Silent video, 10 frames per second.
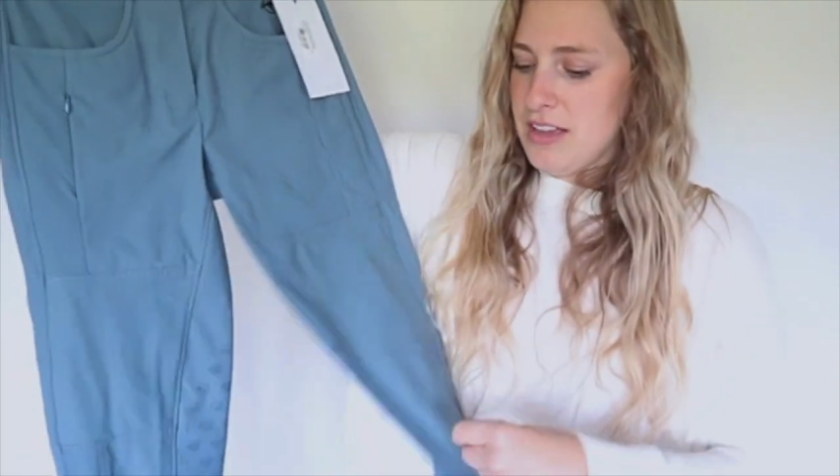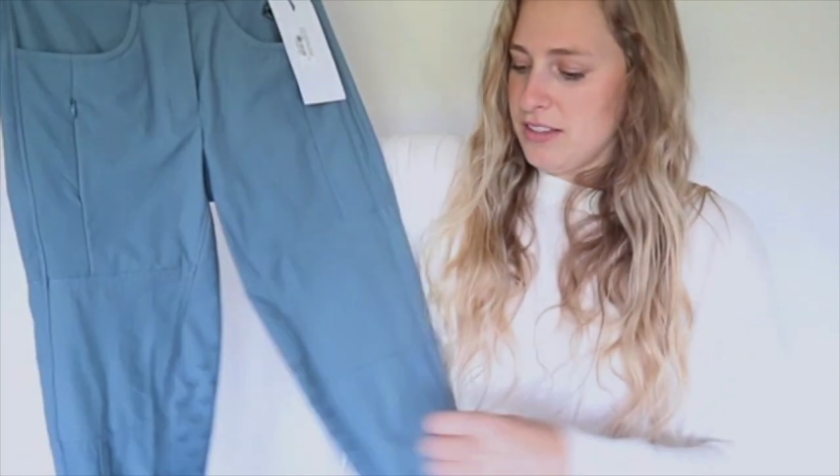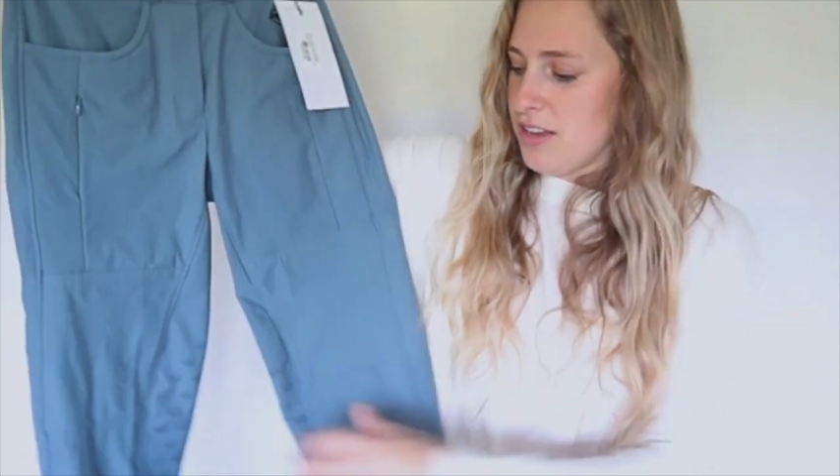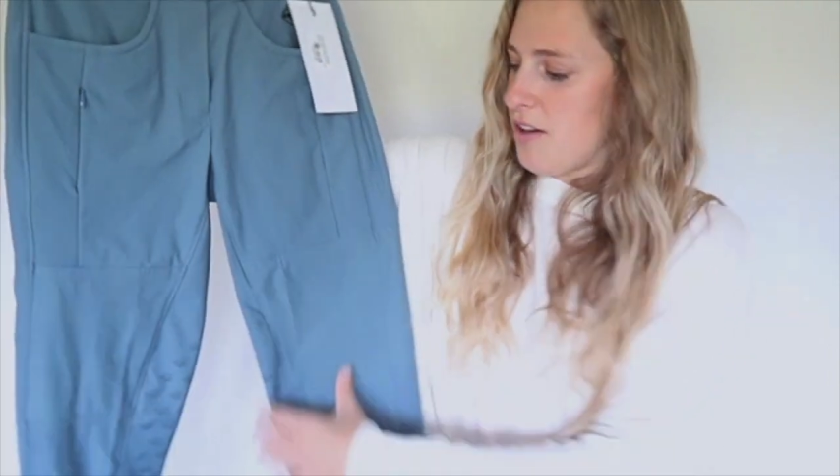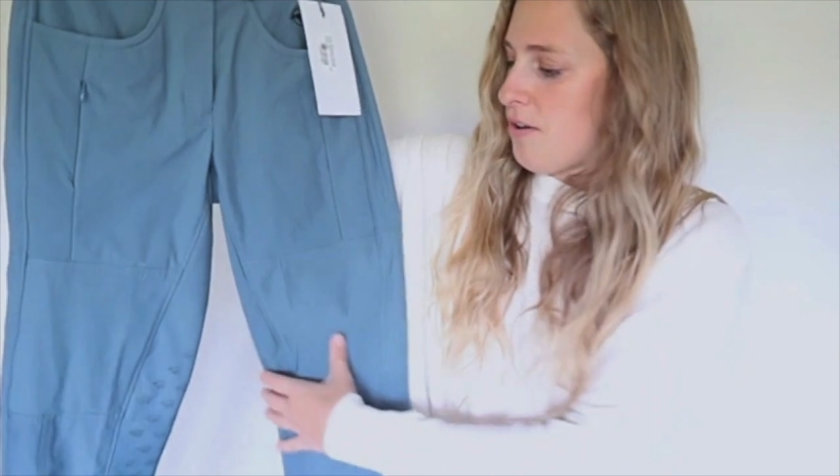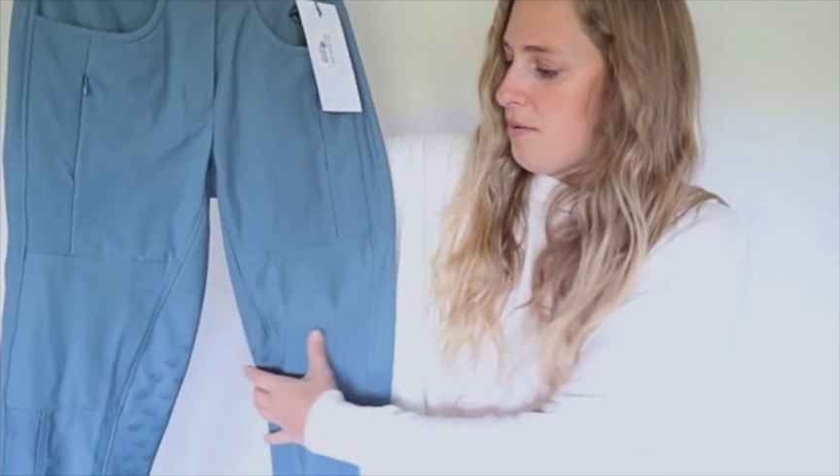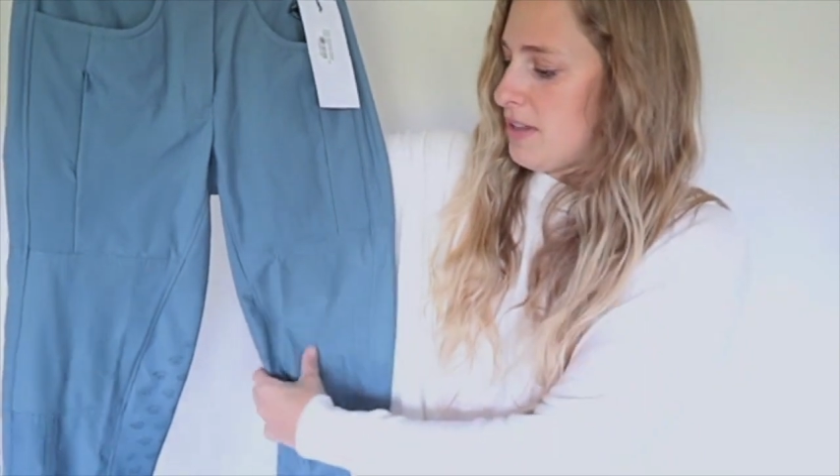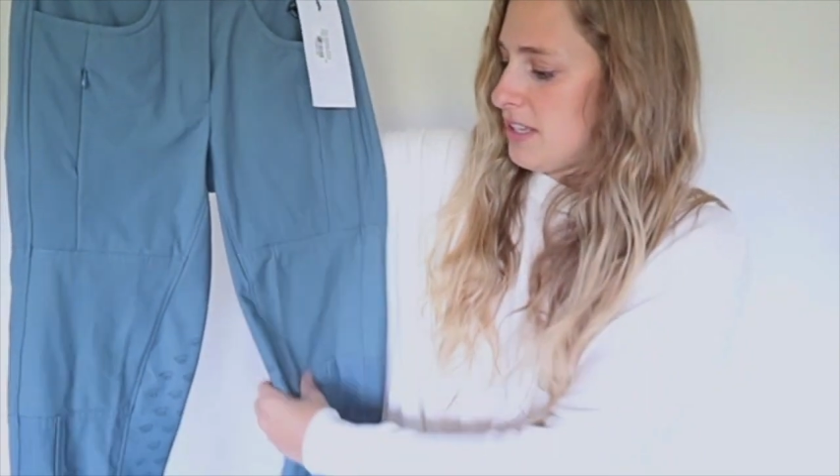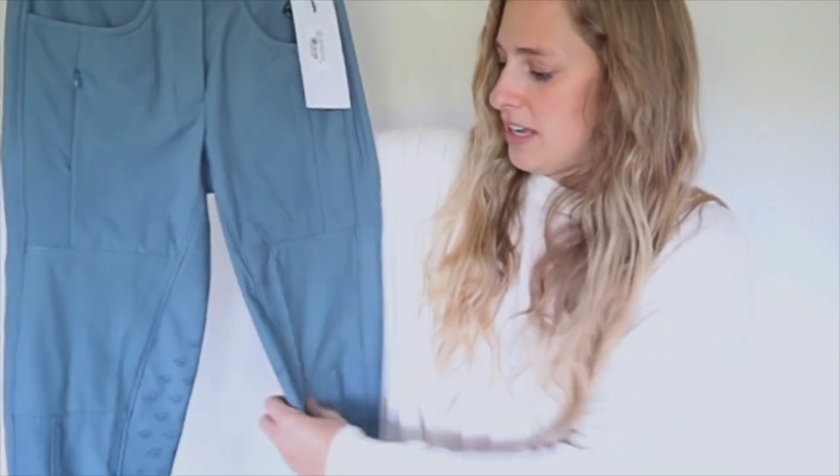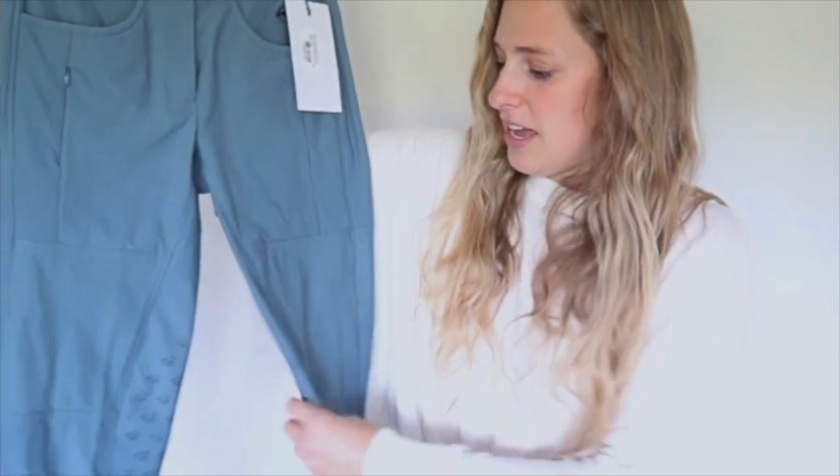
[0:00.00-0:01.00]
So
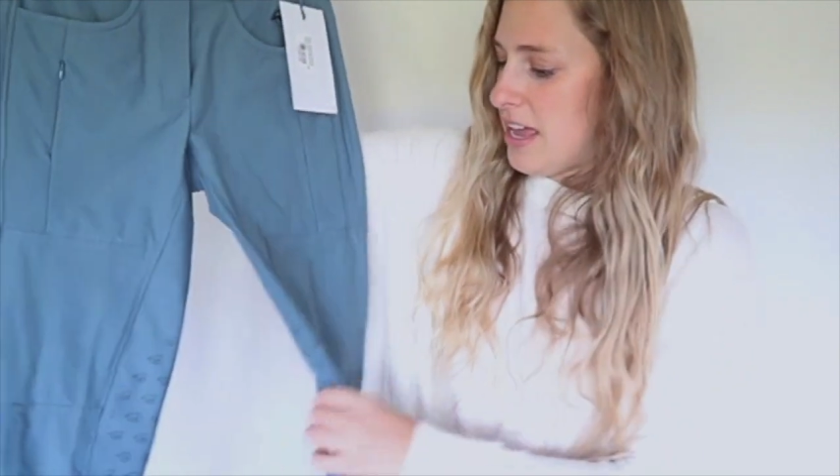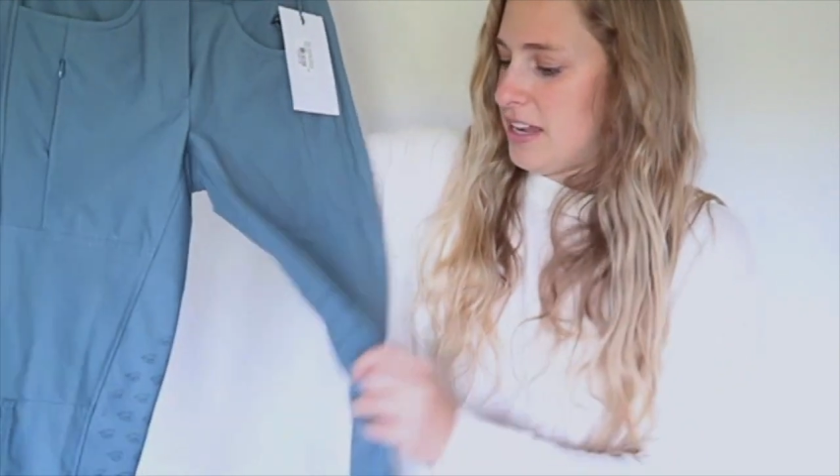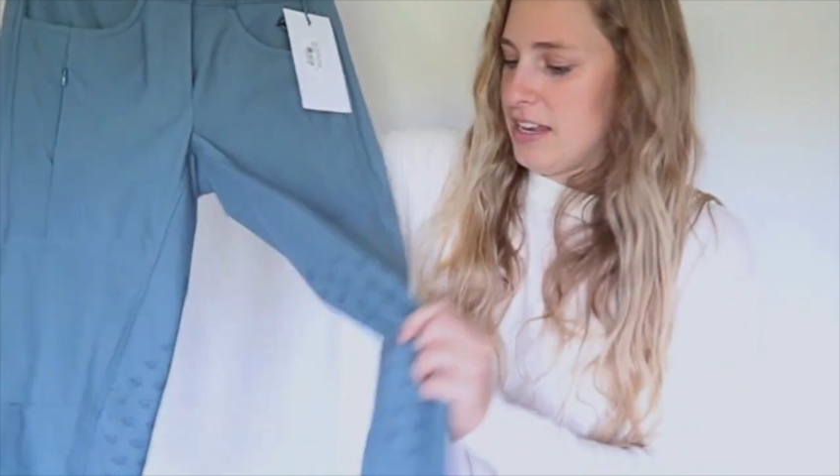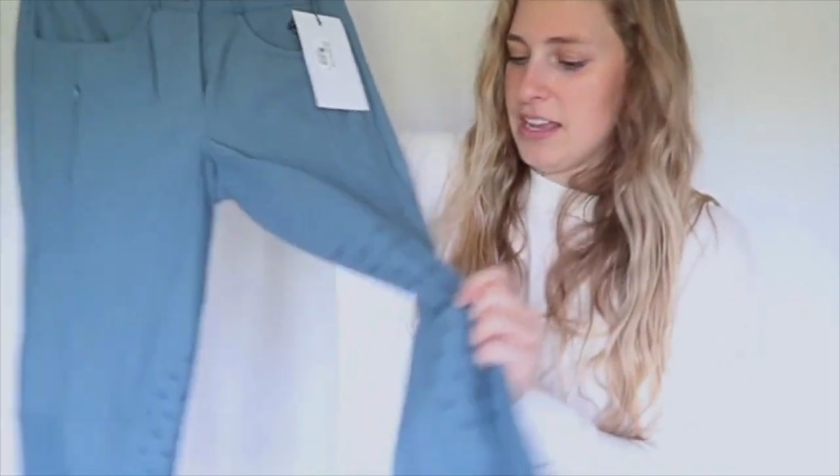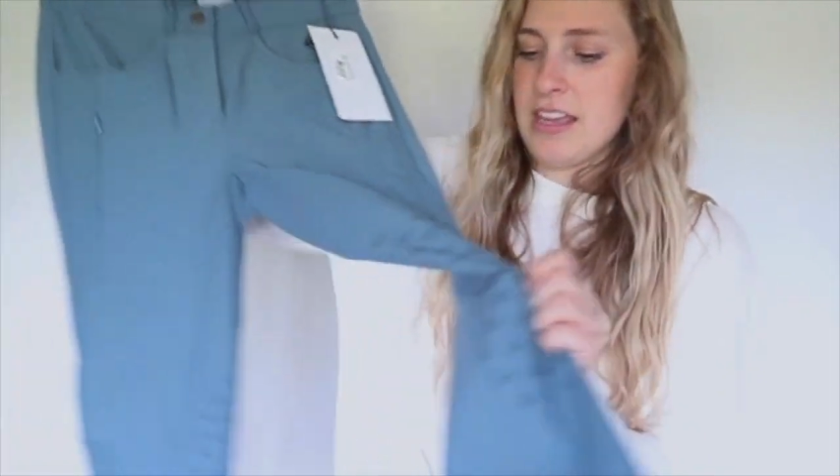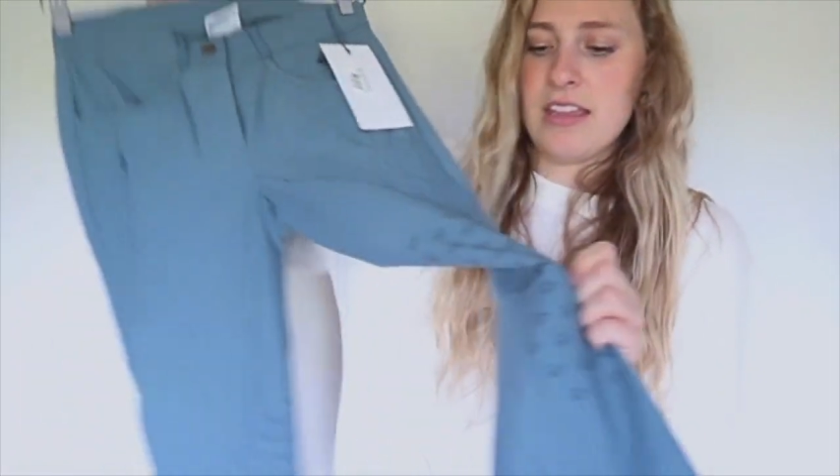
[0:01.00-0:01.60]
once again,